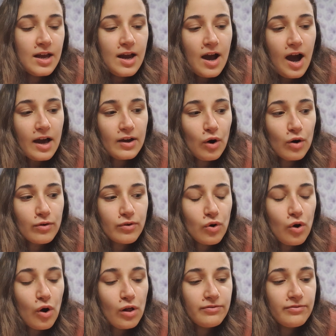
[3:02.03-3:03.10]
I
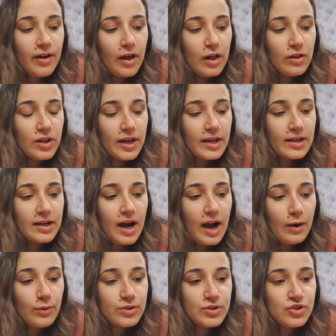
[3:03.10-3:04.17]
overall felt like
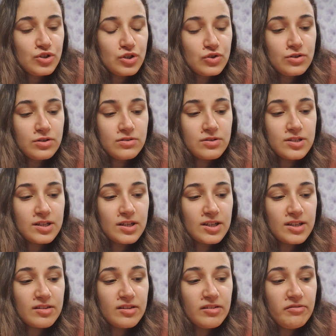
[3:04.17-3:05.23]
I was just
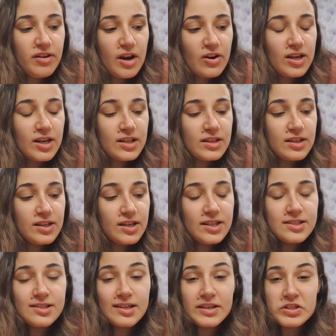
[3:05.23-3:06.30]
choosing the
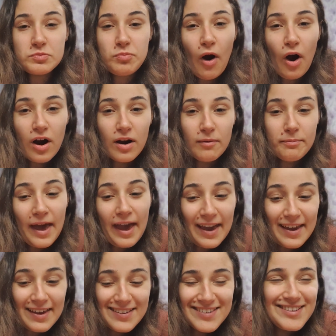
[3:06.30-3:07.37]
easiest
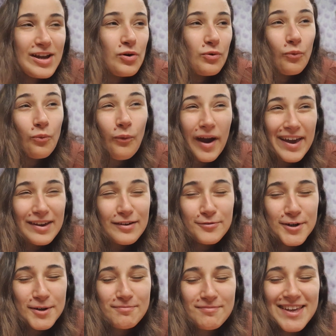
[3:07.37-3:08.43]
pay way
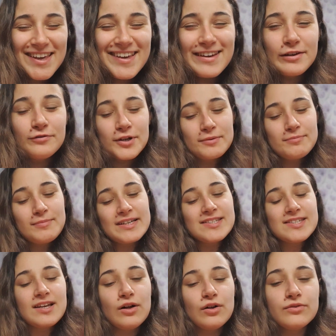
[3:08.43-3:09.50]
for me, for
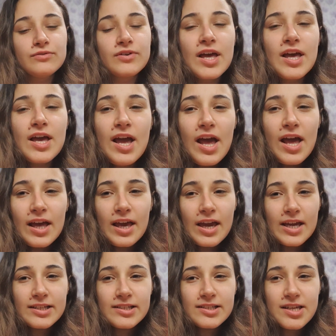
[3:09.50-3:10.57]
myself.
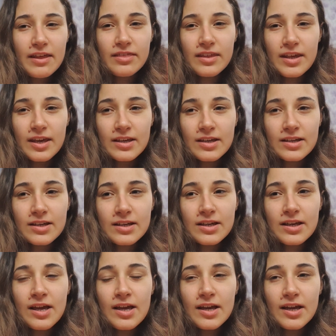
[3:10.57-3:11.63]
And I
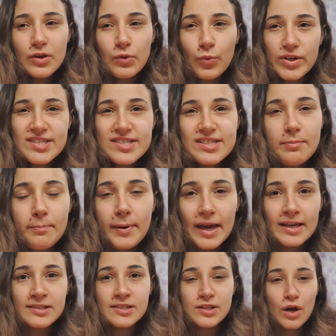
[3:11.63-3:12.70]
think it was the
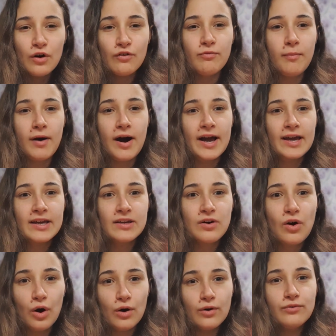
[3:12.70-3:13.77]
base of my
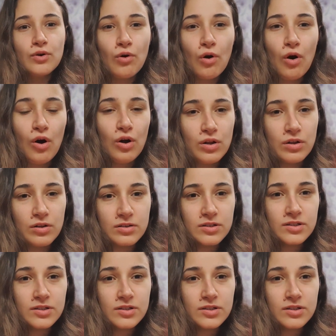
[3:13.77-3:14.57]
overall,